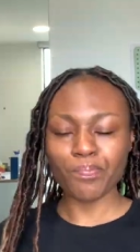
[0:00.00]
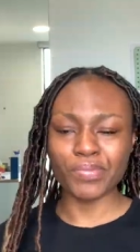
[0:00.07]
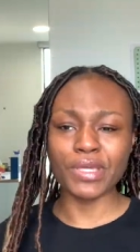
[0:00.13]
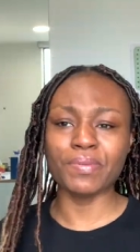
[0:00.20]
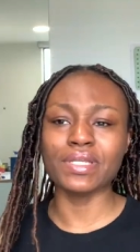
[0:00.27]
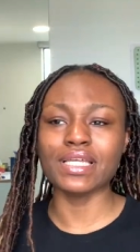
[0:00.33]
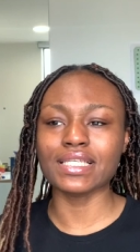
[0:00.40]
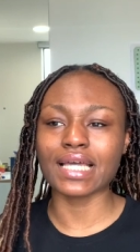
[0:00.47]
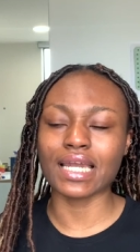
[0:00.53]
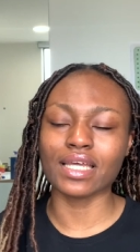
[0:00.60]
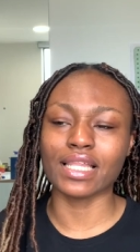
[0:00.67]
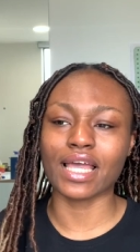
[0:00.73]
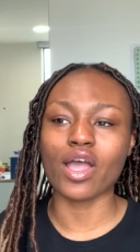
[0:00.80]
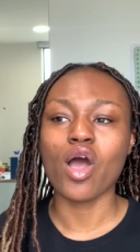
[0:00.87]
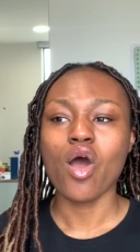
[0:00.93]
PPD is kind of
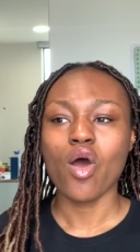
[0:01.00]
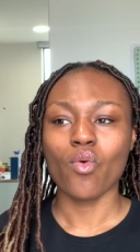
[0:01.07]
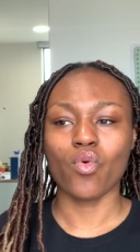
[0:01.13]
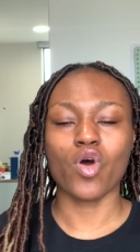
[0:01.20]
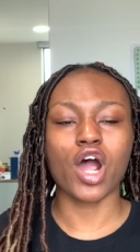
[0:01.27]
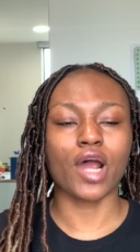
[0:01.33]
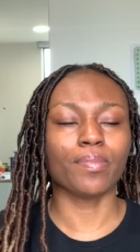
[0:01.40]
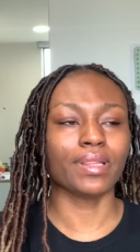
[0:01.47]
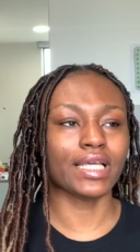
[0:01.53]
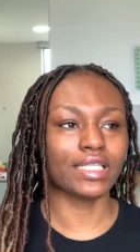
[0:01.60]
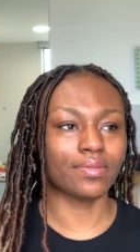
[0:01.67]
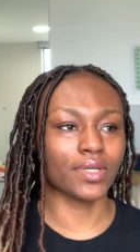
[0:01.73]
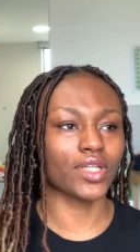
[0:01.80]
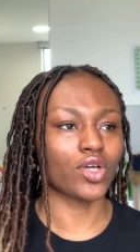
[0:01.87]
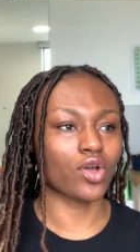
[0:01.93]
like what our
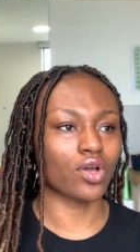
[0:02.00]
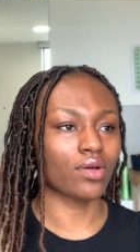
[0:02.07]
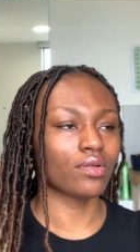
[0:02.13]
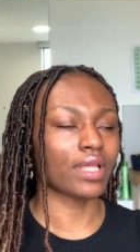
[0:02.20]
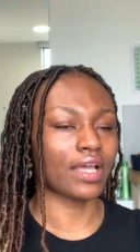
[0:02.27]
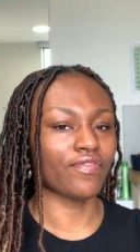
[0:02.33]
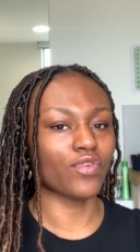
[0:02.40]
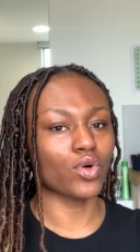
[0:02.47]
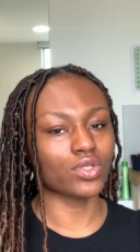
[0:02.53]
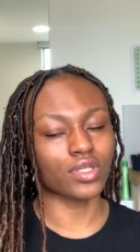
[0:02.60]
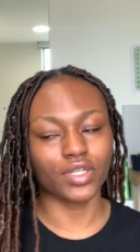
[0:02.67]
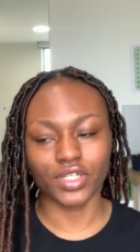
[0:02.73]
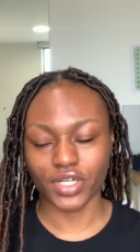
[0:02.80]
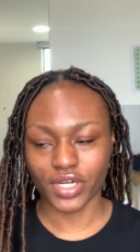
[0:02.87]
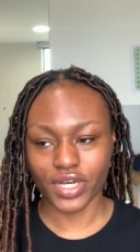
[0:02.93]
placement like falls
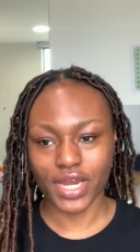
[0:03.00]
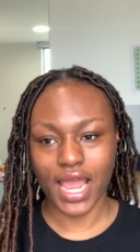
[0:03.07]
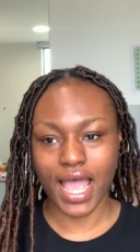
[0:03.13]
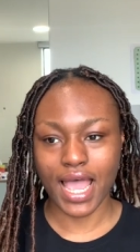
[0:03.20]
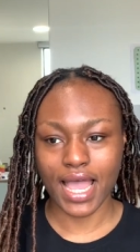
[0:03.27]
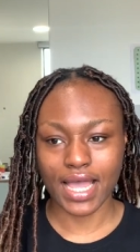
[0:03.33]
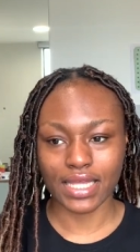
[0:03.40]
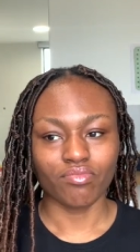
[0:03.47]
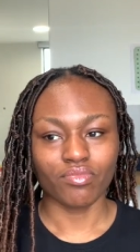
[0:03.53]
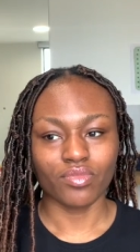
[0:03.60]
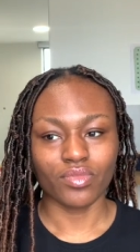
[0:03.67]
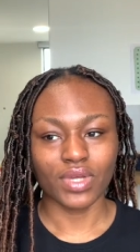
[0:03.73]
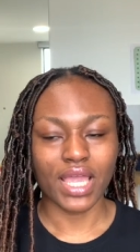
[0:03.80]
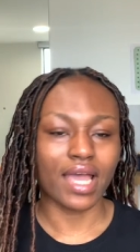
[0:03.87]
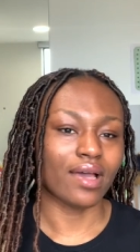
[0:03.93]
under, and
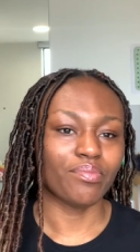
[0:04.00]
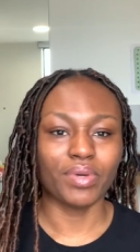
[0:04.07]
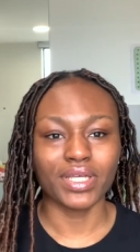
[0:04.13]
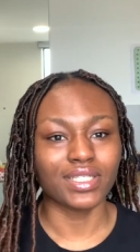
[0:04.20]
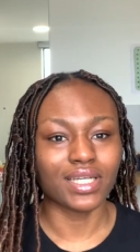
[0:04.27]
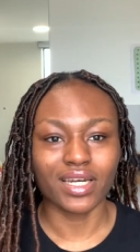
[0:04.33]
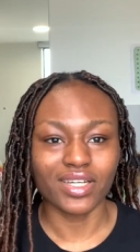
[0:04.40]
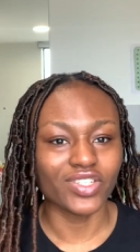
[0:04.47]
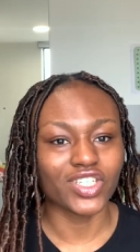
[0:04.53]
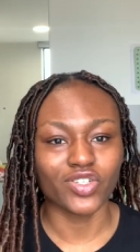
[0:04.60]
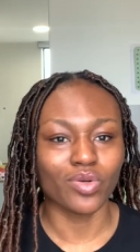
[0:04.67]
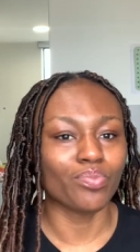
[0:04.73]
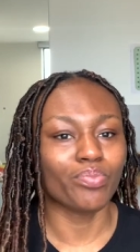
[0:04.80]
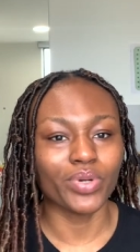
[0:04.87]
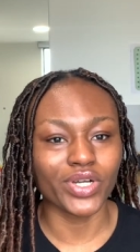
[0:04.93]
yeah, basically just your
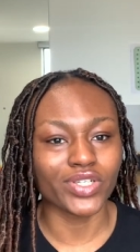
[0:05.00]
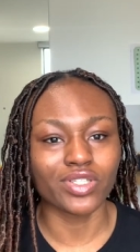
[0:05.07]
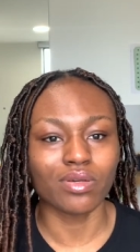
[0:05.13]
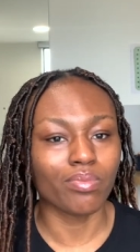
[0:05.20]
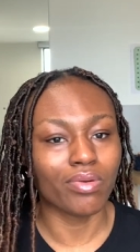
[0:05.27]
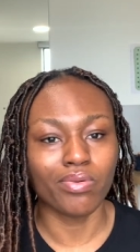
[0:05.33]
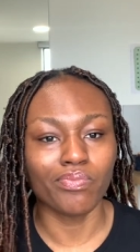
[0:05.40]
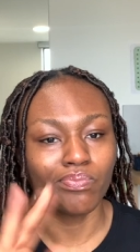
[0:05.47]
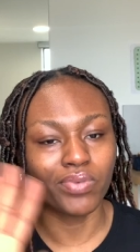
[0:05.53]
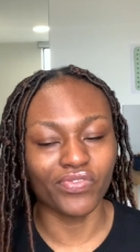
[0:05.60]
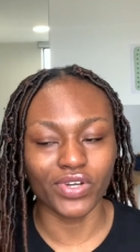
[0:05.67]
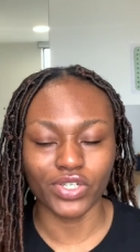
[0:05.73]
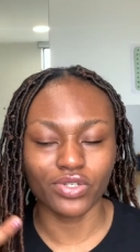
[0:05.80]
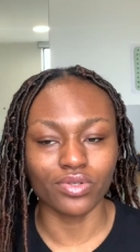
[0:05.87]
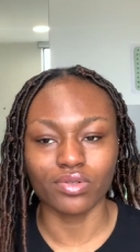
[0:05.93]
personal
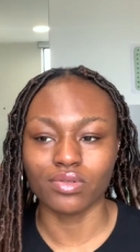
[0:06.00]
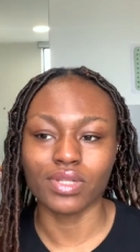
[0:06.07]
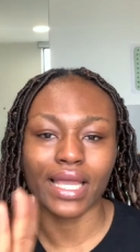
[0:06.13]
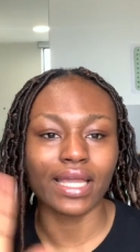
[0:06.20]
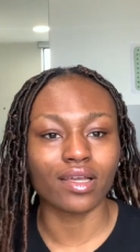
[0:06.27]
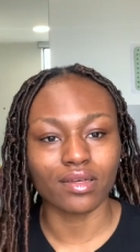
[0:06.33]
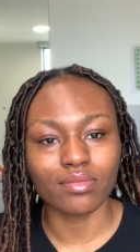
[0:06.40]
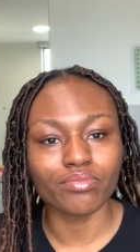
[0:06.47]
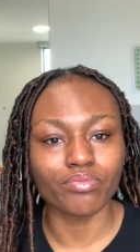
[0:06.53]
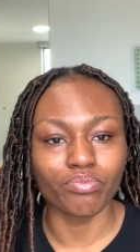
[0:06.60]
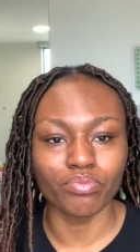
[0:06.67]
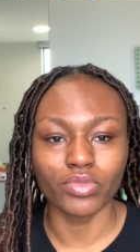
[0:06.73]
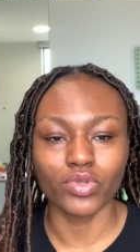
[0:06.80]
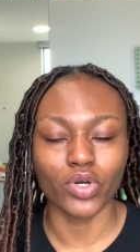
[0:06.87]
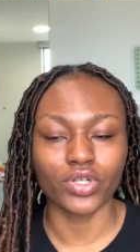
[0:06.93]
professional like
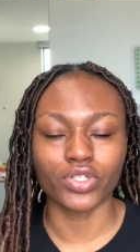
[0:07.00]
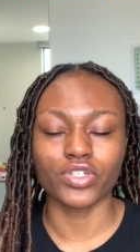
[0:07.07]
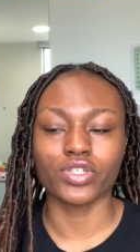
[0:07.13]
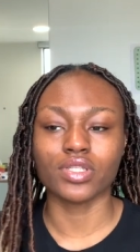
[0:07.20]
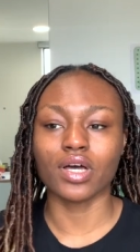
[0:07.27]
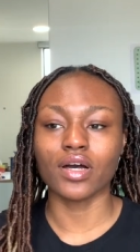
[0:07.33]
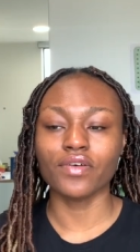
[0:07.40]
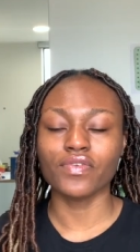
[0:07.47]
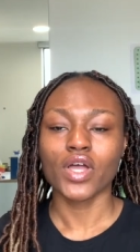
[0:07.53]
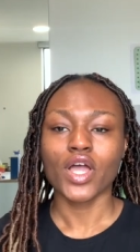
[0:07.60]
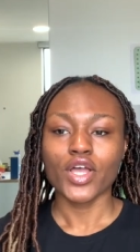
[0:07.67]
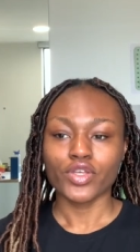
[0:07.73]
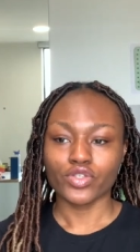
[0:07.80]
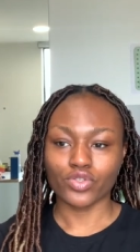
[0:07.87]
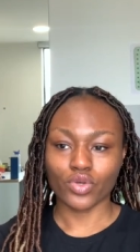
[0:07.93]
doctor stuff.
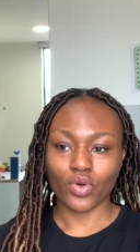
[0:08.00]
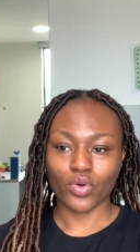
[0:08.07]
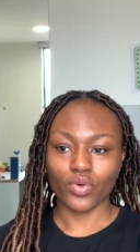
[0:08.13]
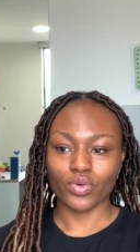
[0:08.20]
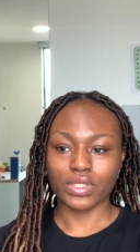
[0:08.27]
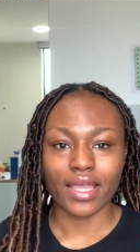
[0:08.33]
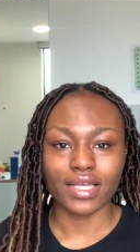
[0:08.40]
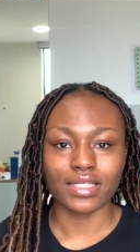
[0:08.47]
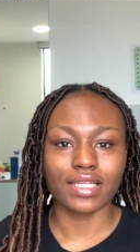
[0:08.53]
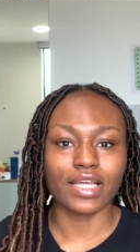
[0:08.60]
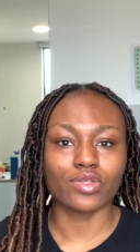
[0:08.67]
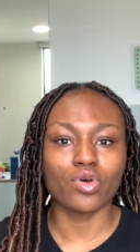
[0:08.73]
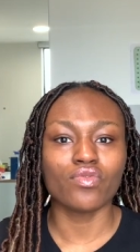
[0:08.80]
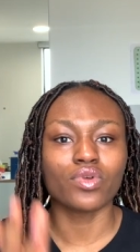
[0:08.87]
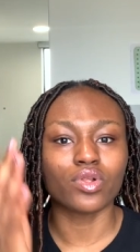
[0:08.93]
So it's like
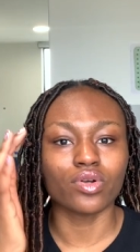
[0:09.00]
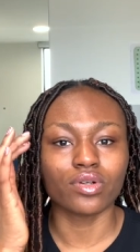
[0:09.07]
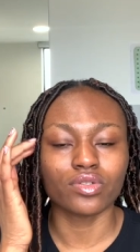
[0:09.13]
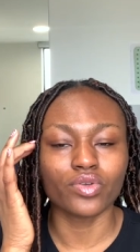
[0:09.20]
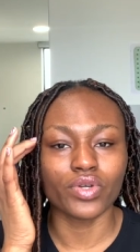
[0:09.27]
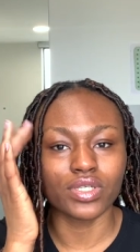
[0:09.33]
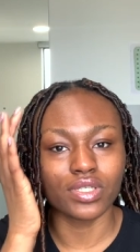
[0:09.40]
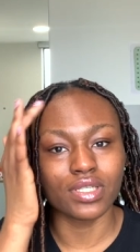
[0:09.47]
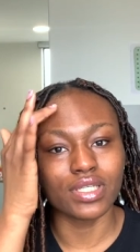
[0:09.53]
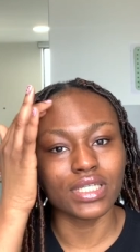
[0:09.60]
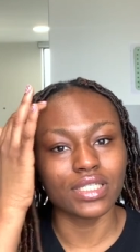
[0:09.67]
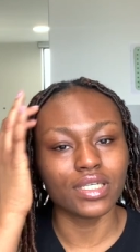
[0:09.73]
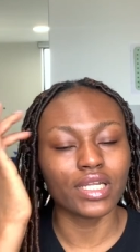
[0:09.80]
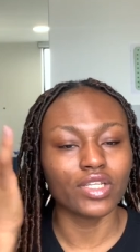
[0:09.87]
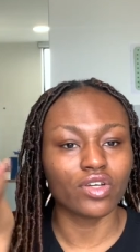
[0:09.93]
12 o'clock. No, it's
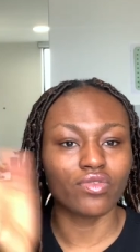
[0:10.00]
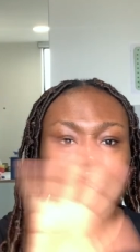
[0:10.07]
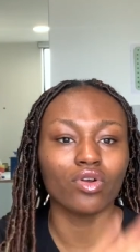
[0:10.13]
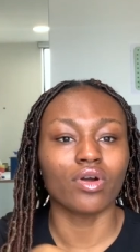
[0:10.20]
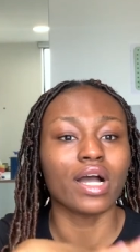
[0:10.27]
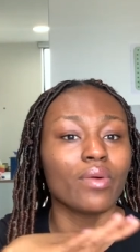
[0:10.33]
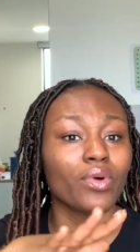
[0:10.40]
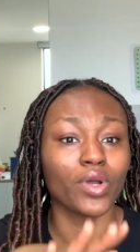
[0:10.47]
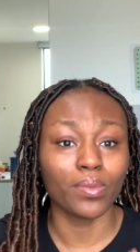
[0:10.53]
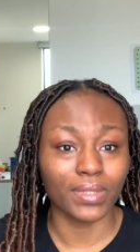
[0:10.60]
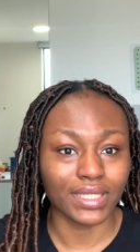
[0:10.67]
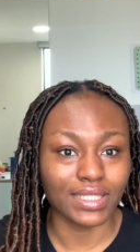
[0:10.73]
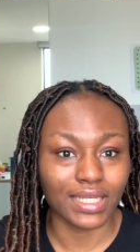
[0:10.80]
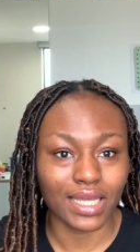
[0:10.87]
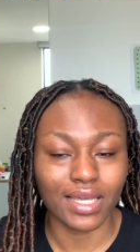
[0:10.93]
nearly 12 o'clock. I woke up
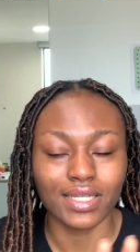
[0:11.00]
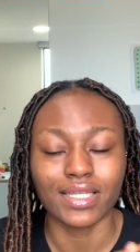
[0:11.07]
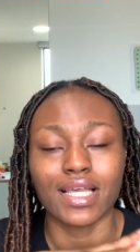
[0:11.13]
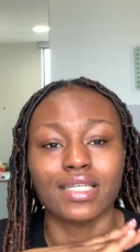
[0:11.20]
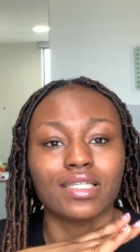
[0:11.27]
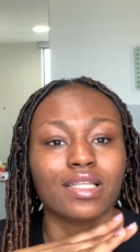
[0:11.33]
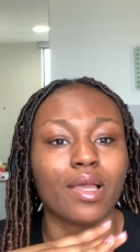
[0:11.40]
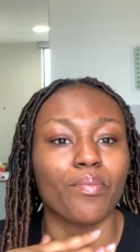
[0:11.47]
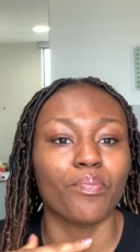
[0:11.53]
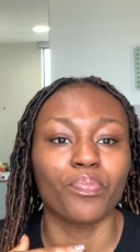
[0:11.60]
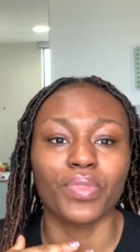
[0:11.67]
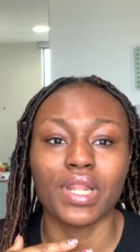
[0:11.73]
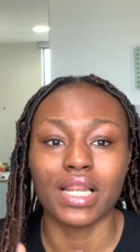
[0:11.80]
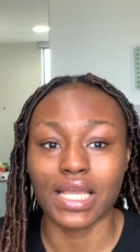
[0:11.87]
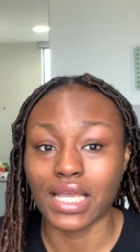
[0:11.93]
late today because I
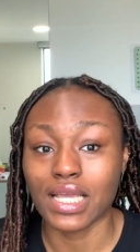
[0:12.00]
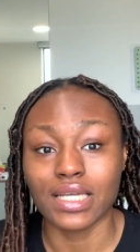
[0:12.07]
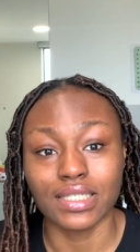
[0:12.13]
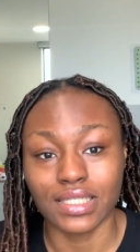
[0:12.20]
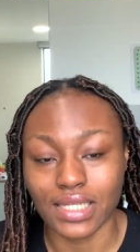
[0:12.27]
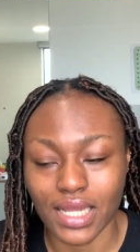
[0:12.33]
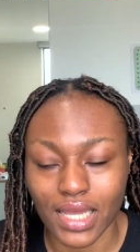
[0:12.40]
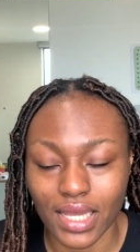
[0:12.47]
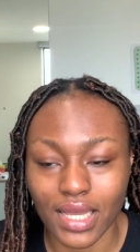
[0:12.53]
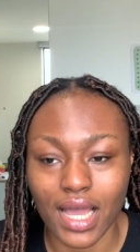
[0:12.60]
slept late yesterday.